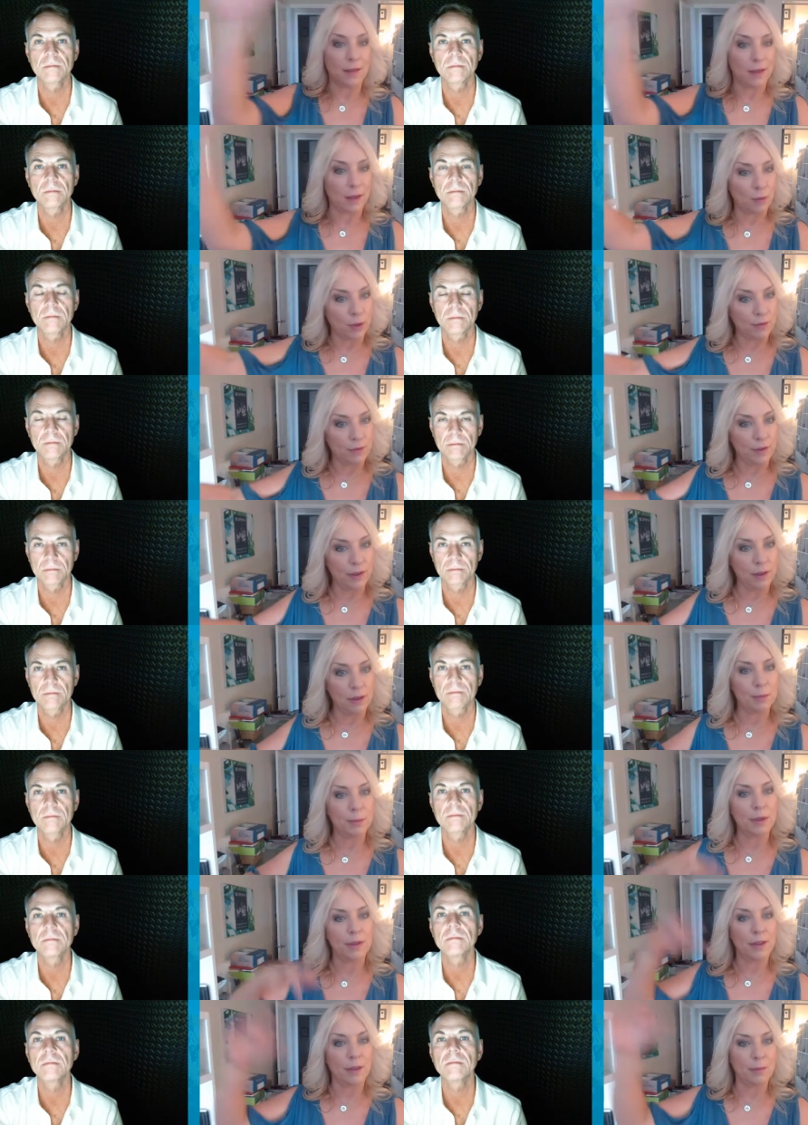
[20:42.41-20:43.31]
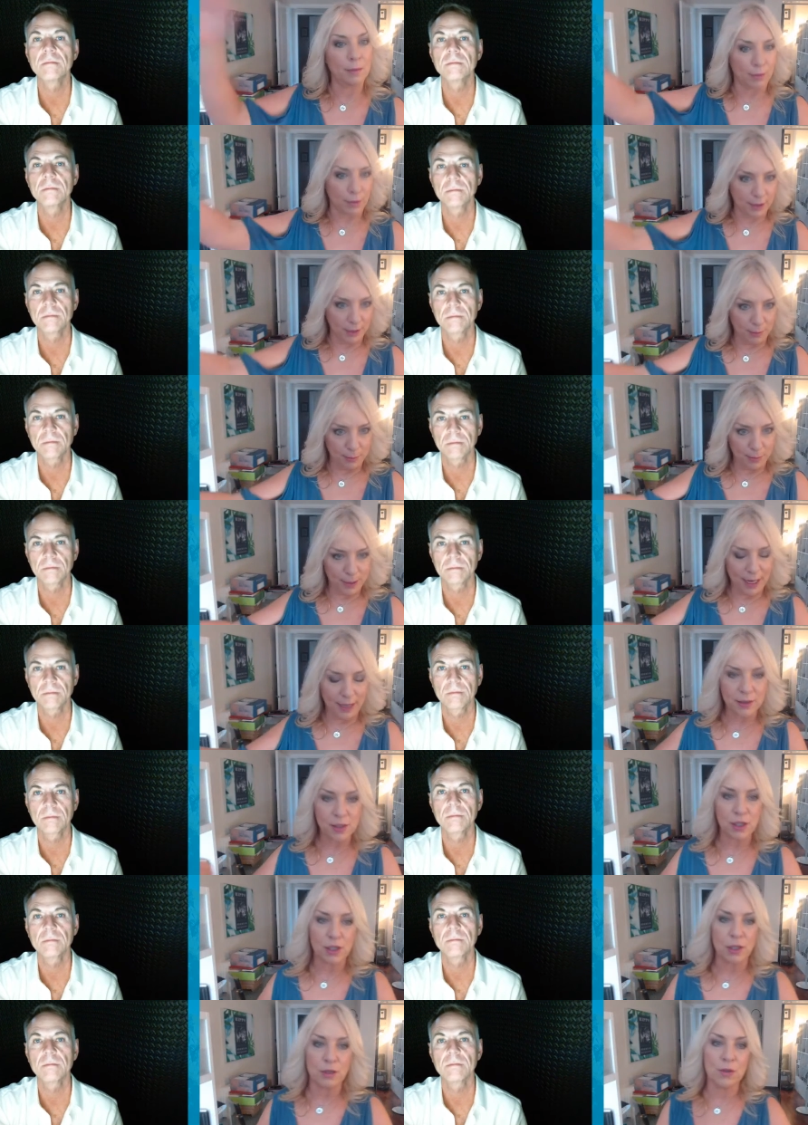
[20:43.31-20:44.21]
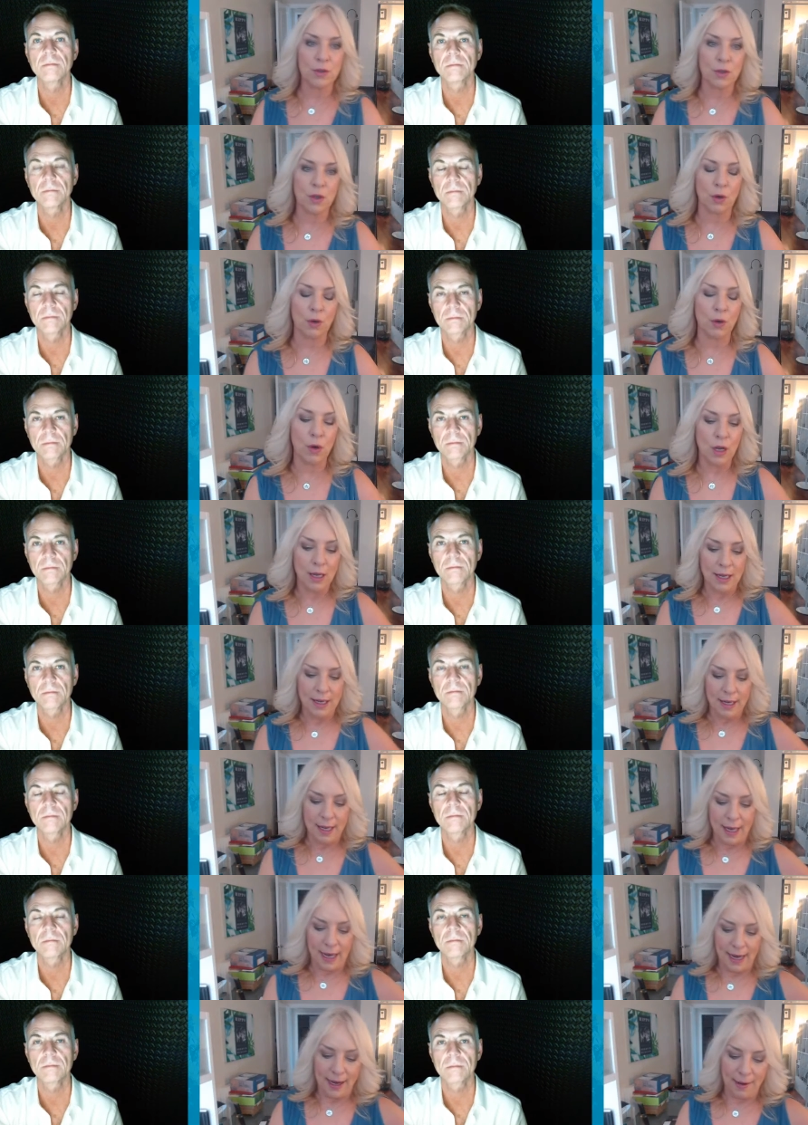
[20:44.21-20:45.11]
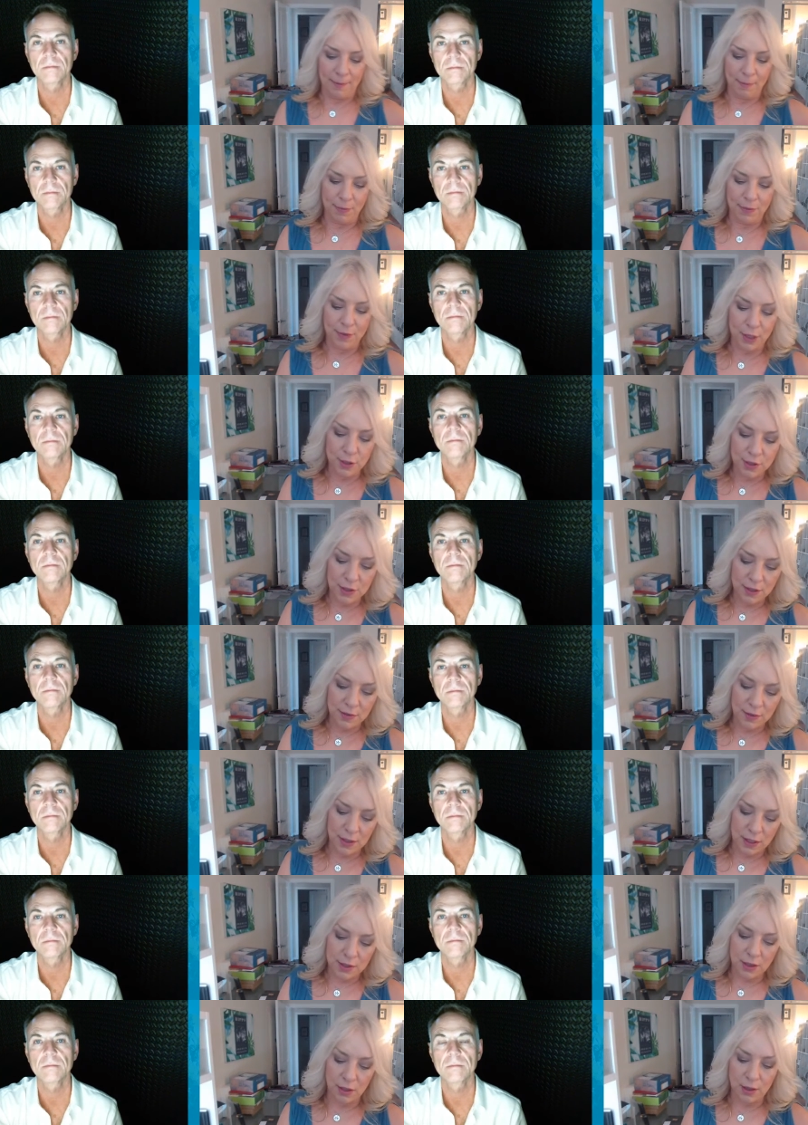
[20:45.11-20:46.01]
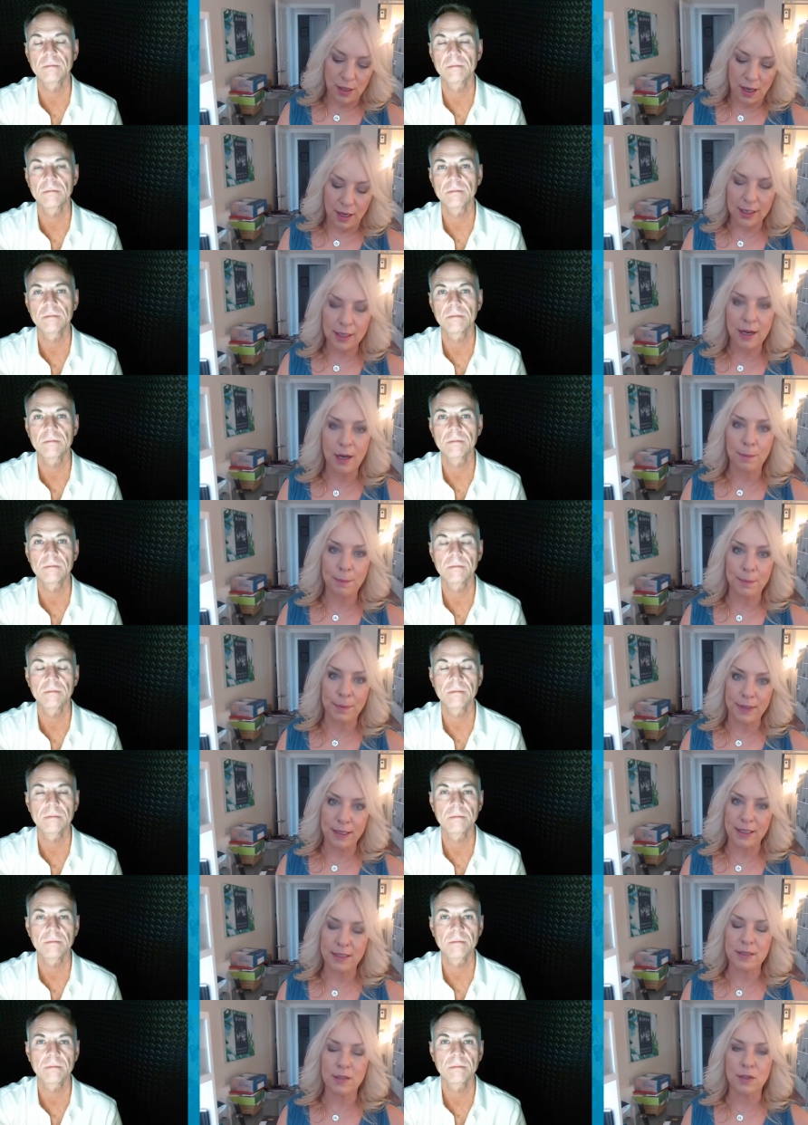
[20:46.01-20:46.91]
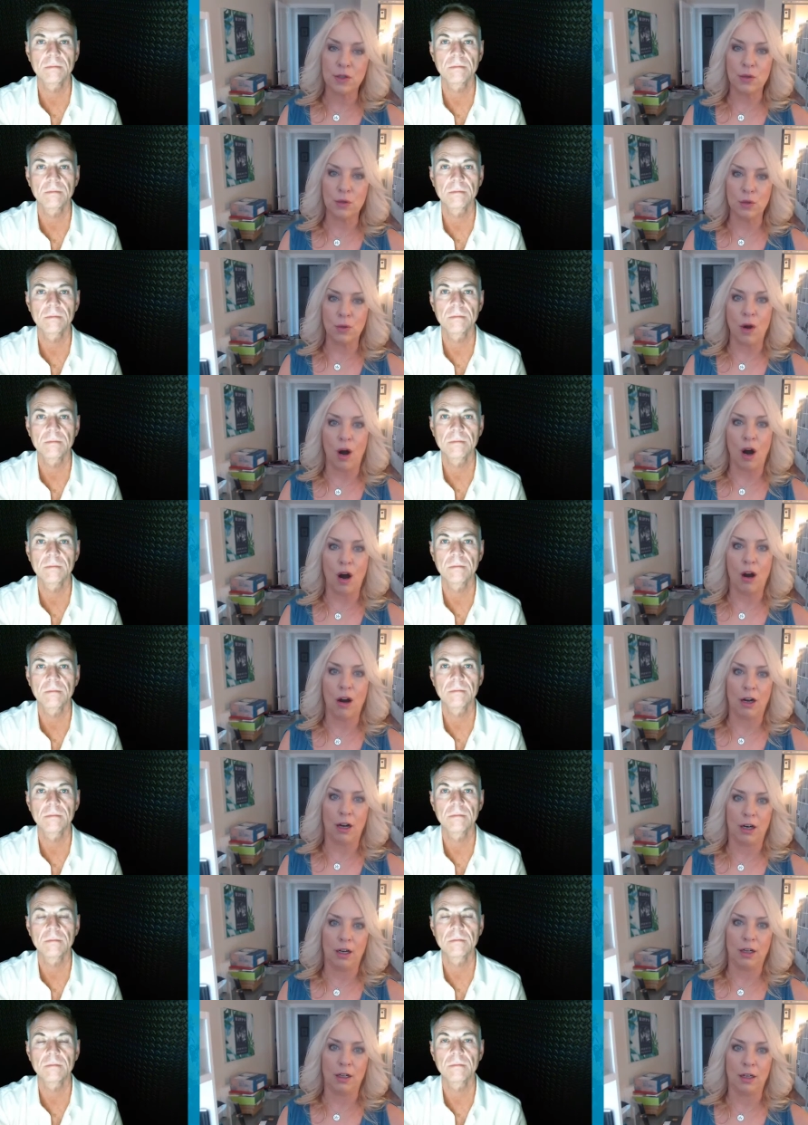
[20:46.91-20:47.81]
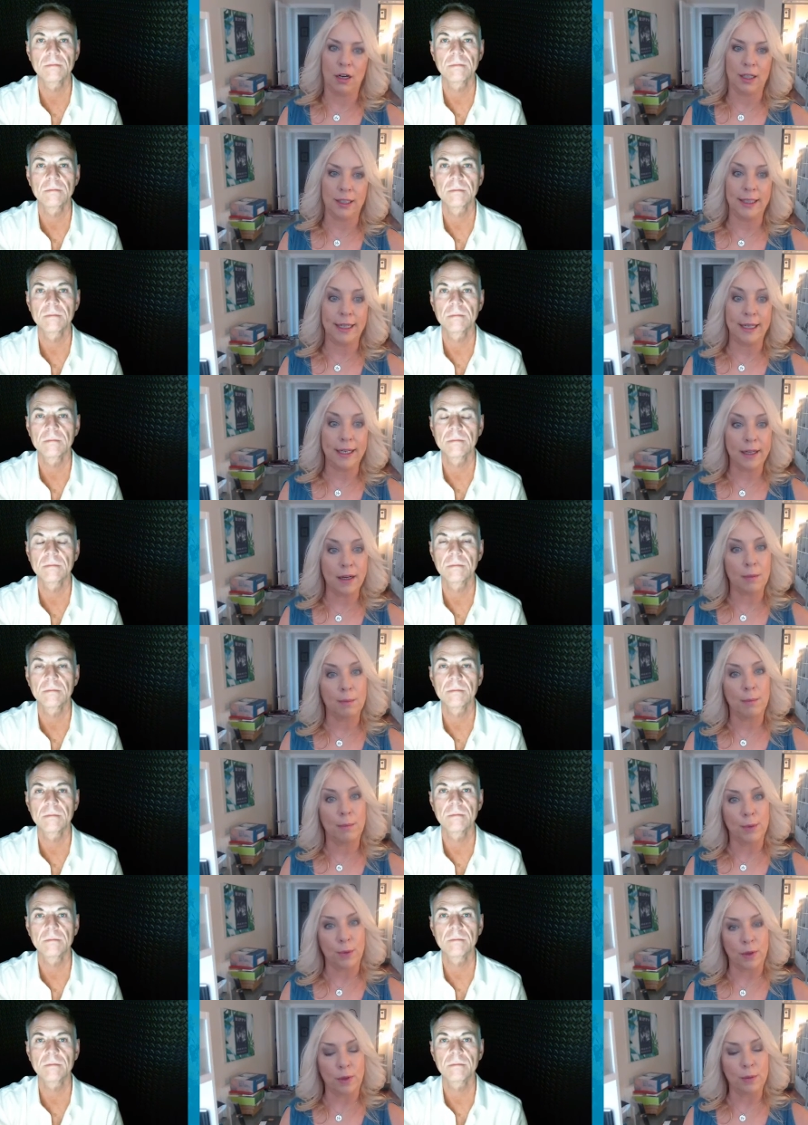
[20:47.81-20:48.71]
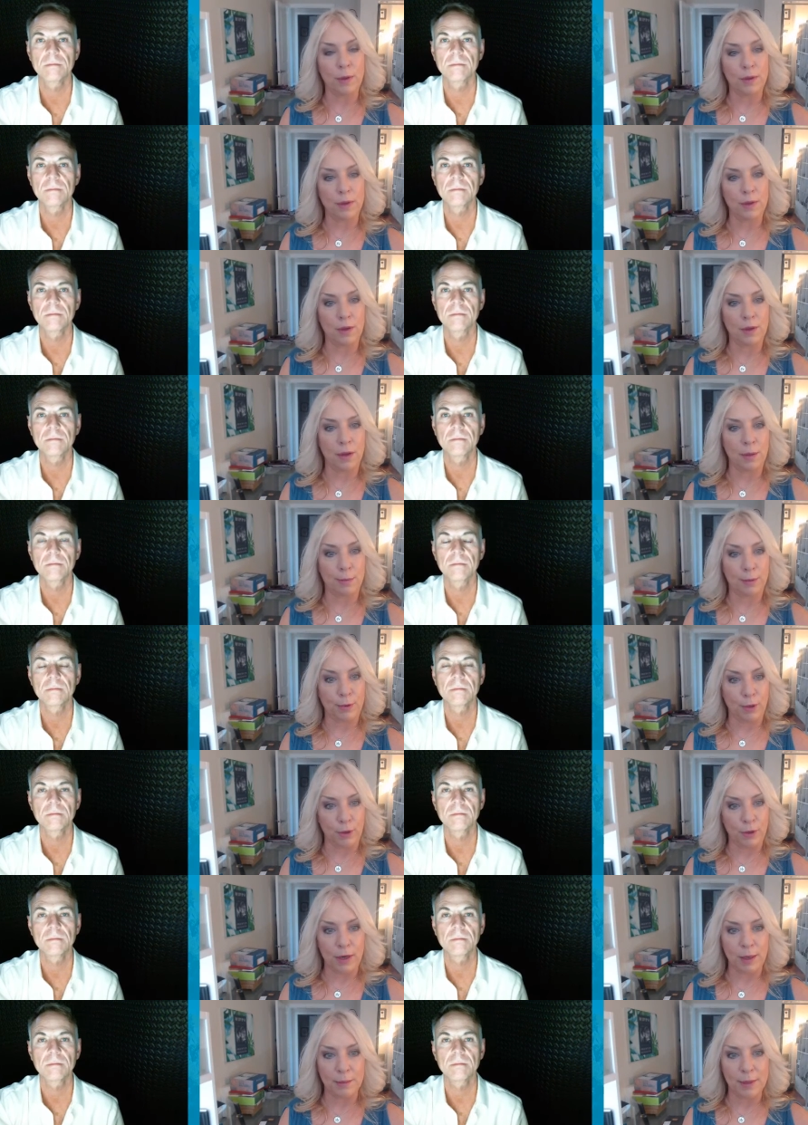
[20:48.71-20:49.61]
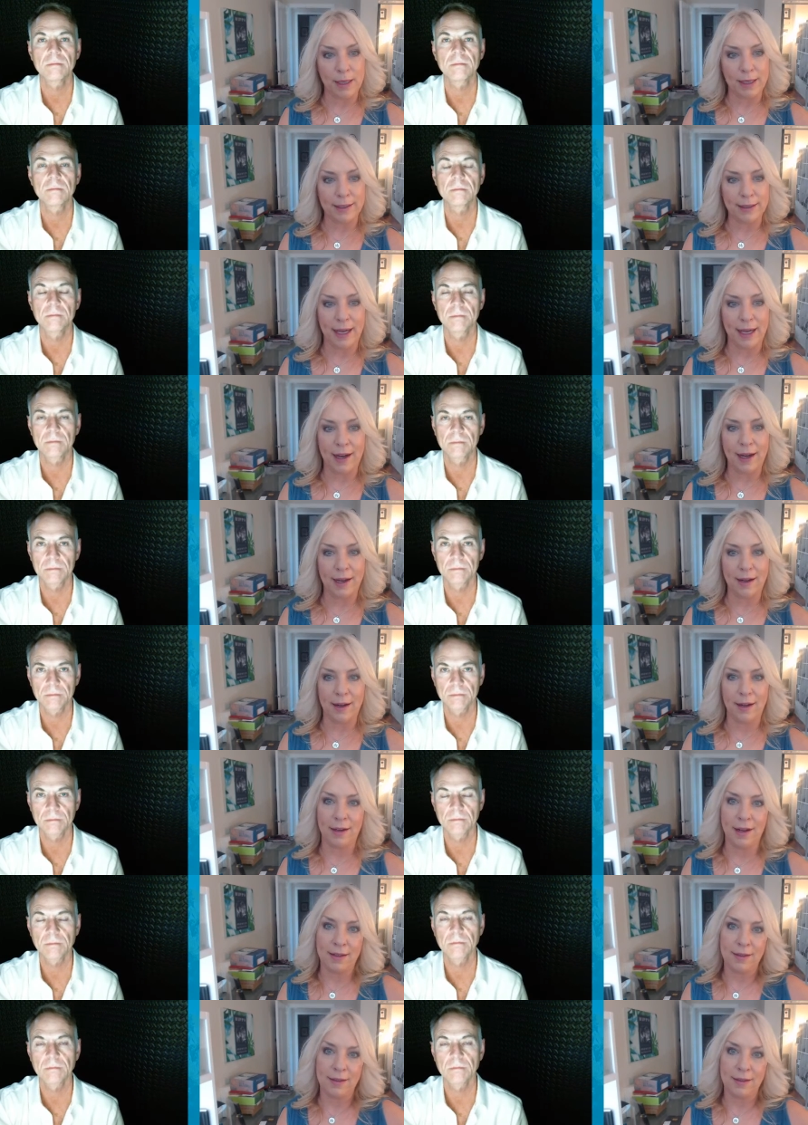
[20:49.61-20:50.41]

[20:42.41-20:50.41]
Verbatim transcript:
Speaker 1: and they refill them and they bring them back to you. So there's a lot of companies who are getting on board with a program like that, and